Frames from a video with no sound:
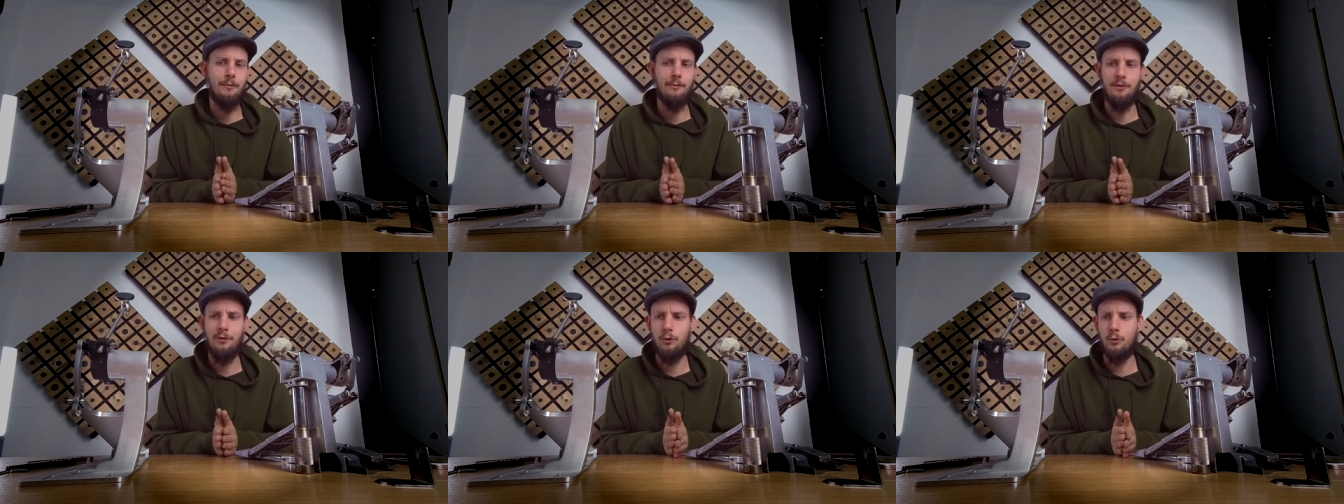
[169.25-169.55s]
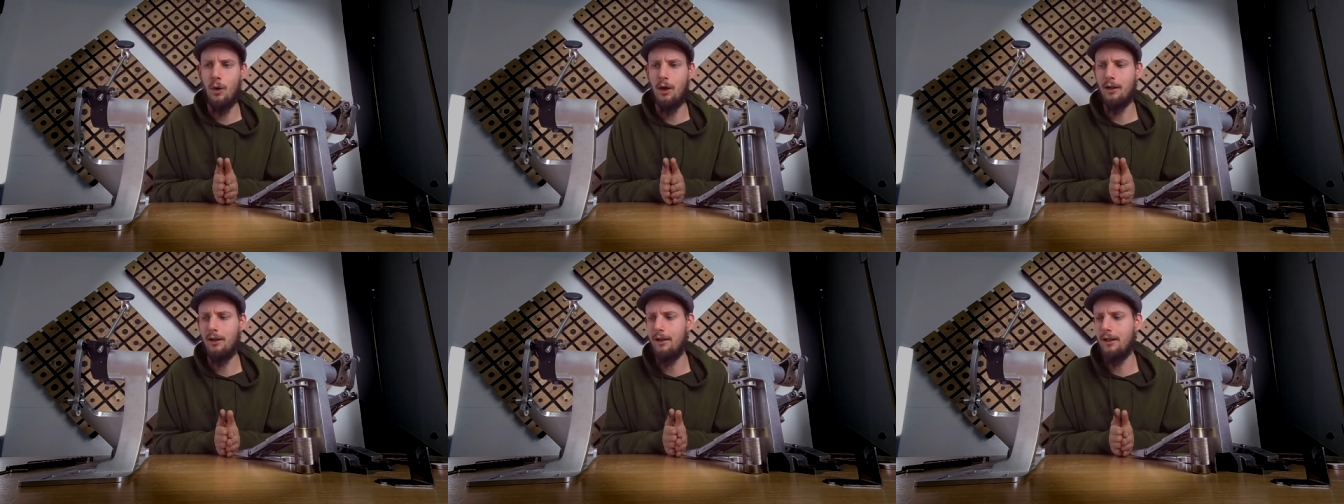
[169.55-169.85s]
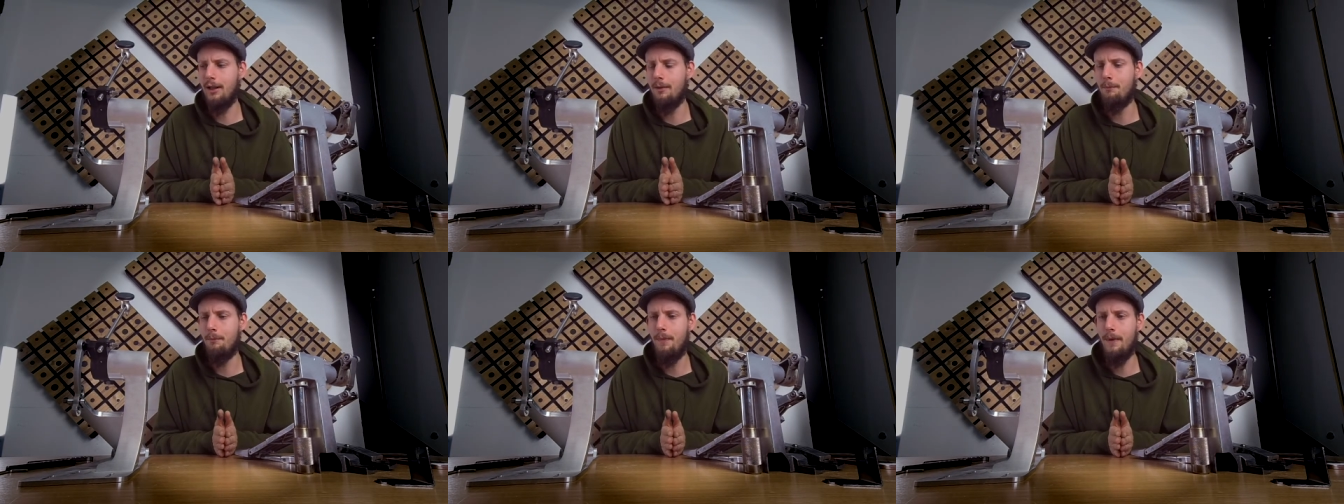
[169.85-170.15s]

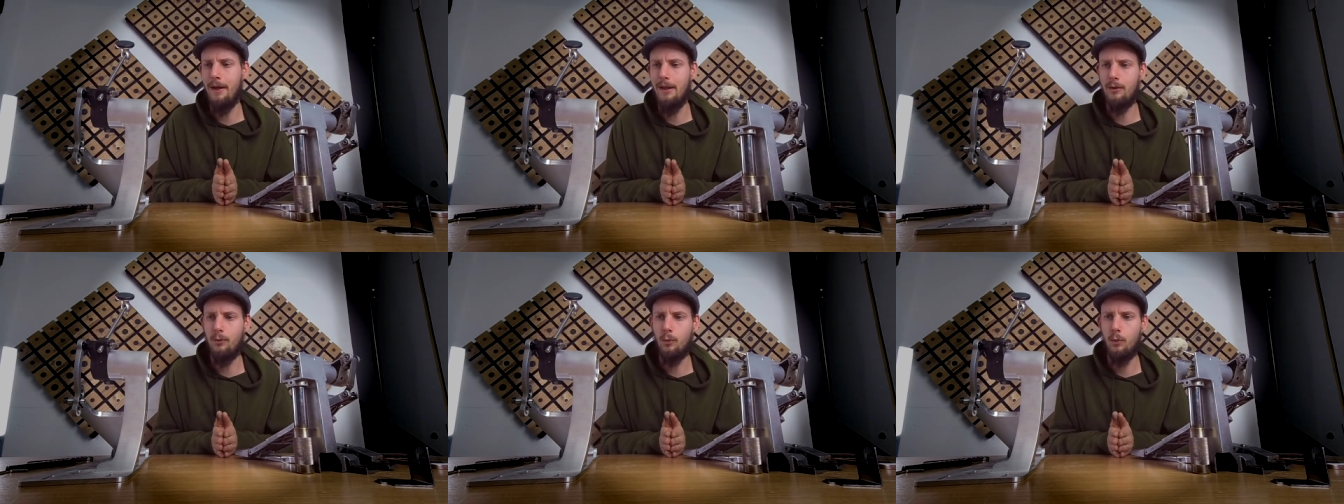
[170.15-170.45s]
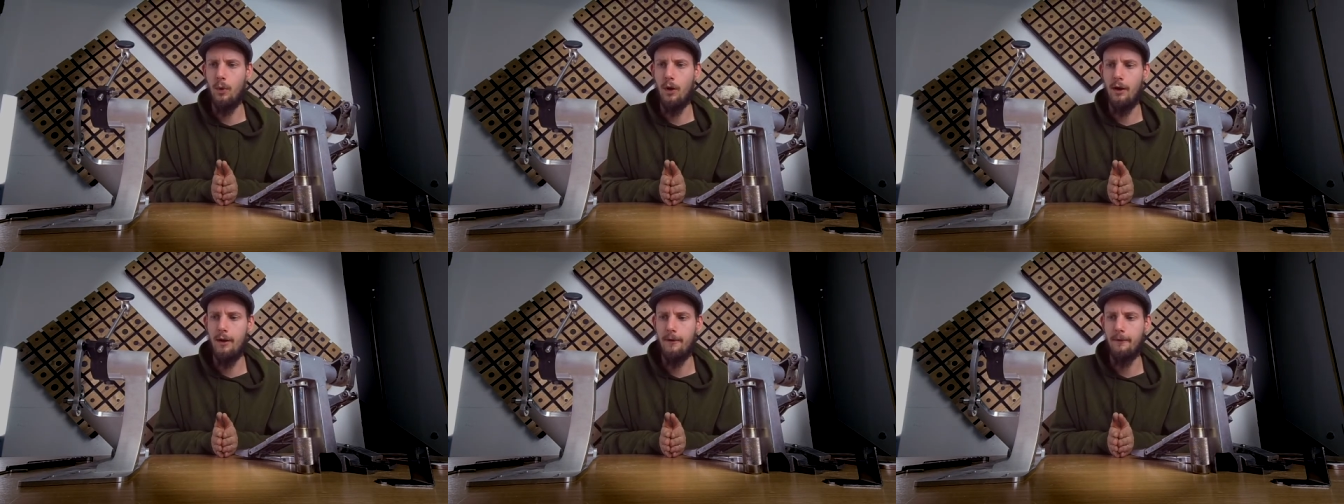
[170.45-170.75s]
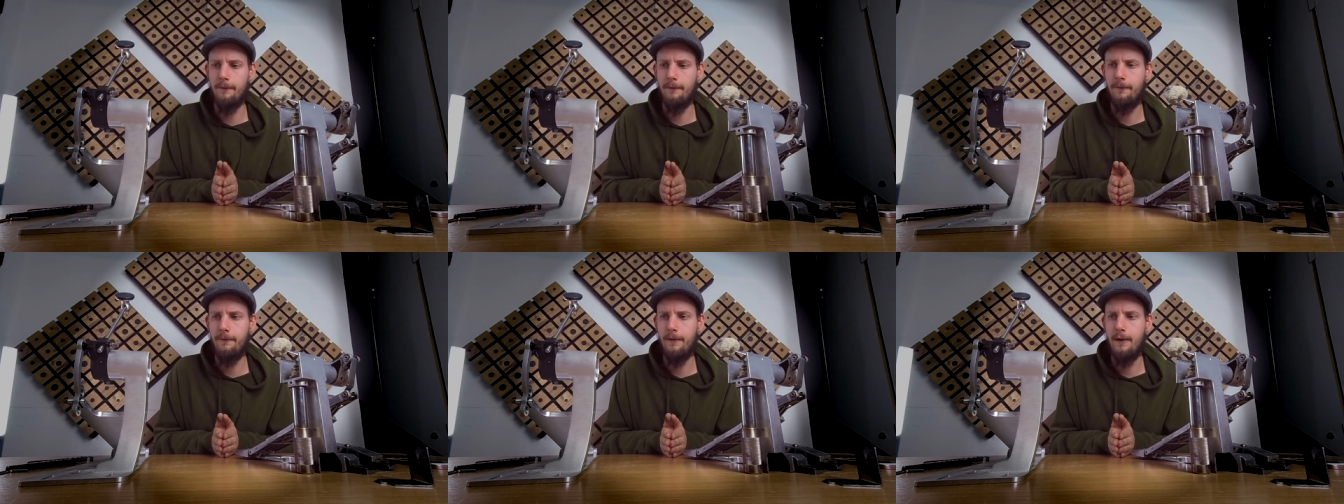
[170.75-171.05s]
struggling a bit
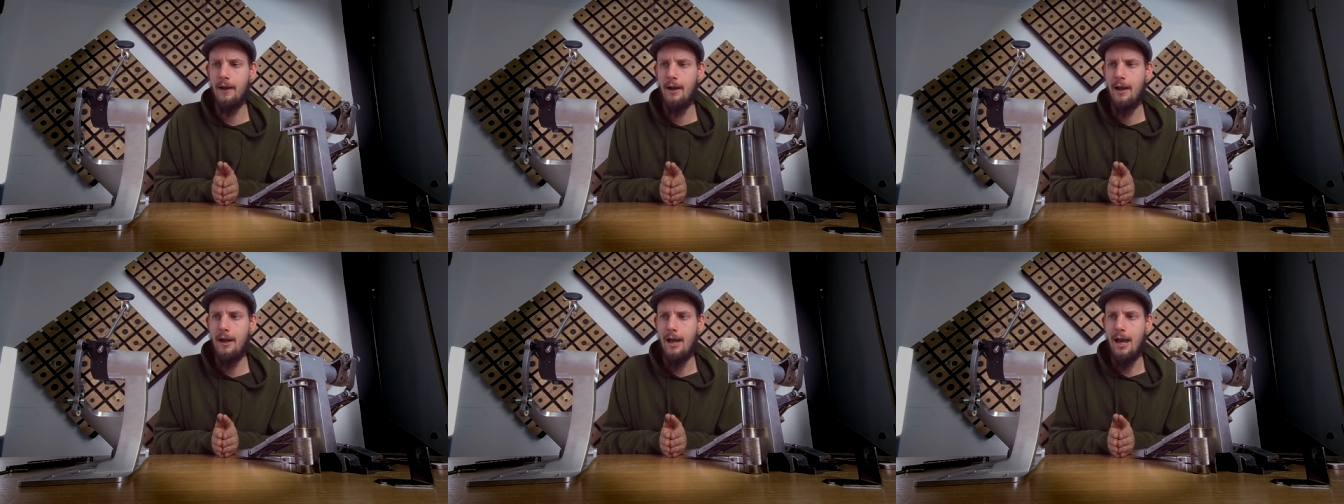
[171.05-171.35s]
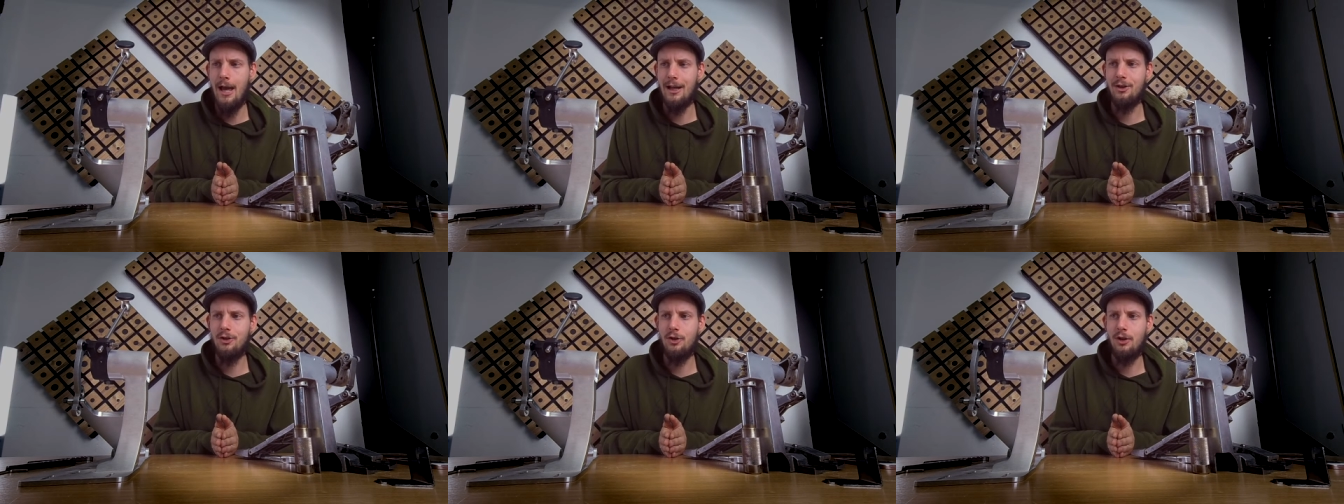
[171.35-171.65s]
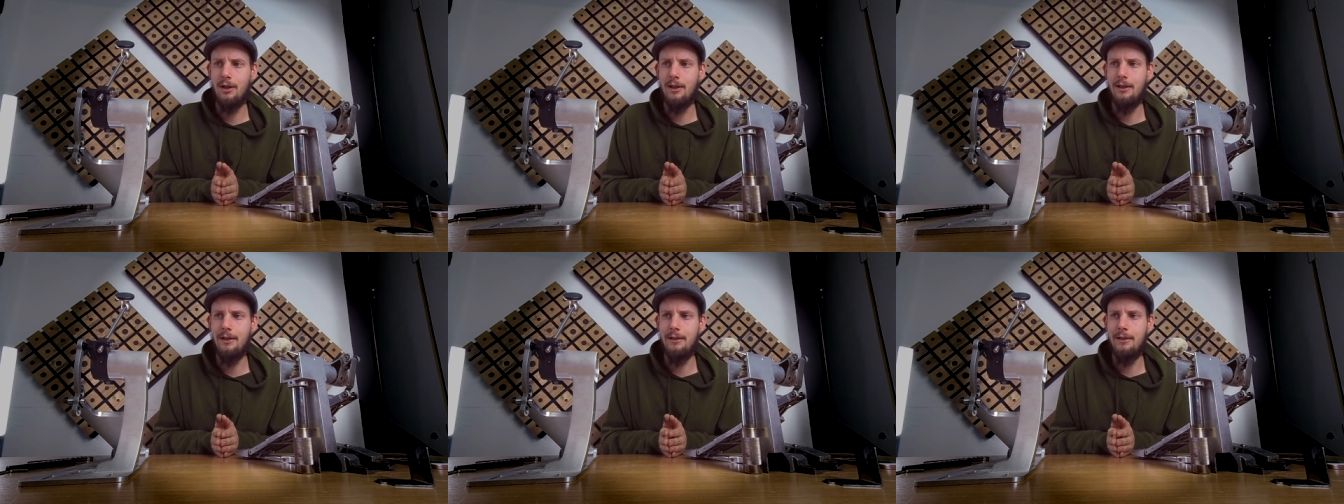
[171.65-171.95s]
with
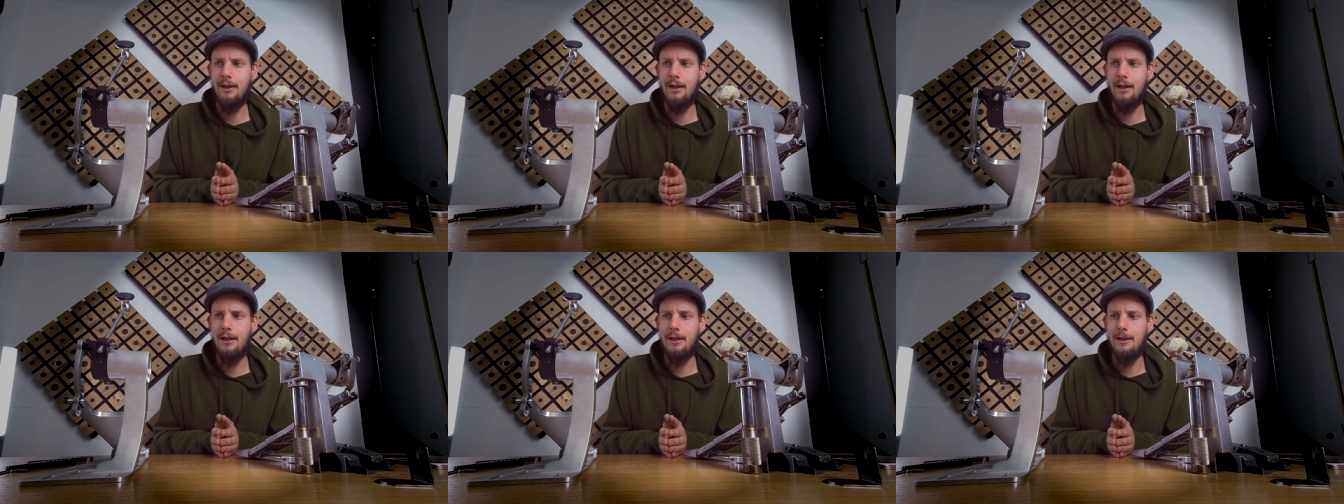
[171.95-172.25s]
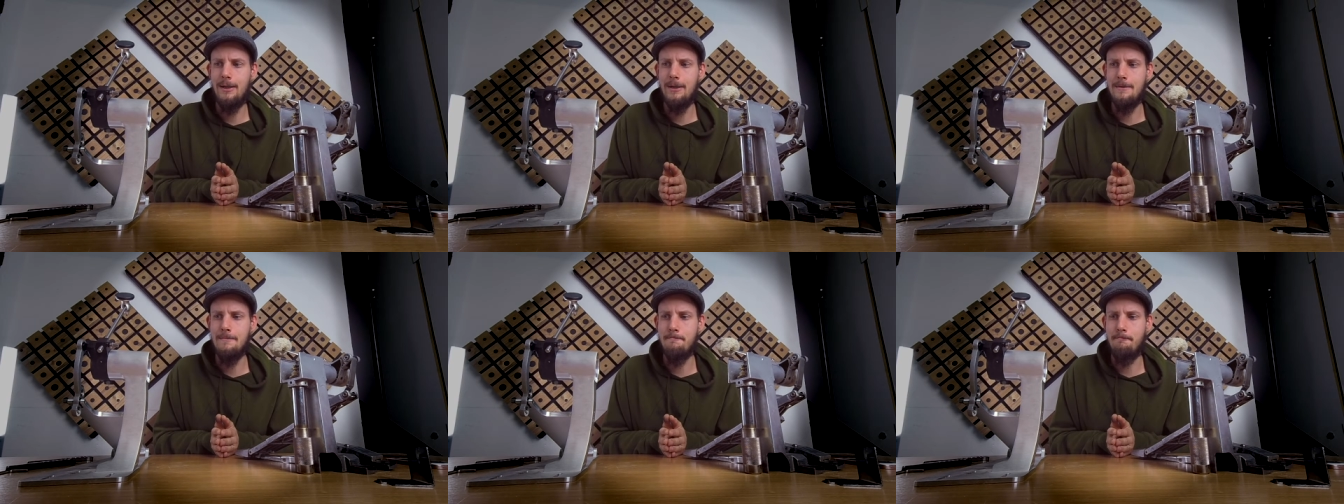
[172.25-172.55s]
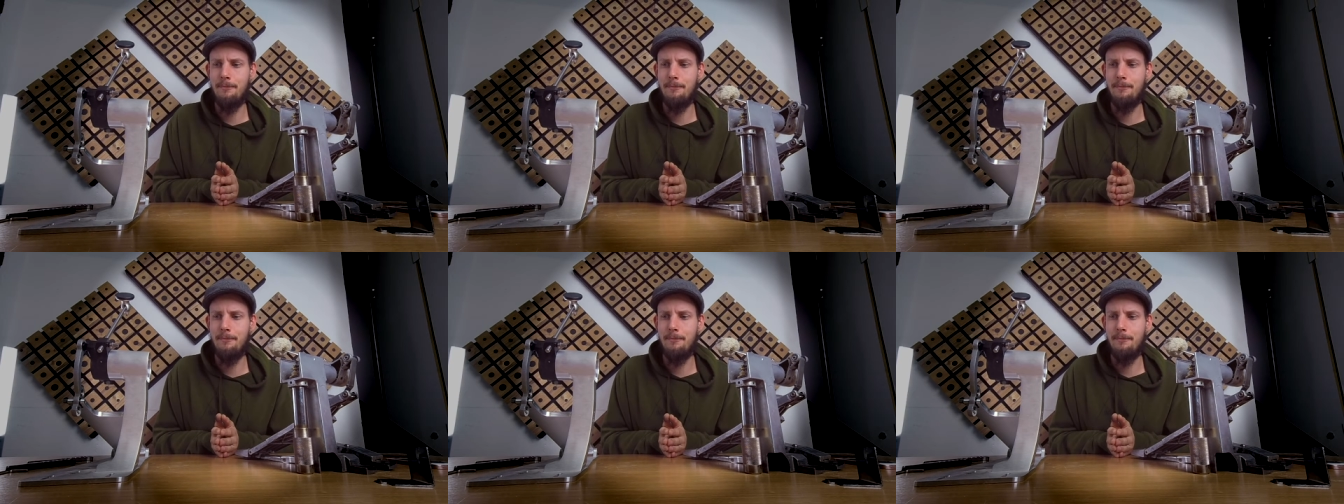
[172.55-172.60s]
actually the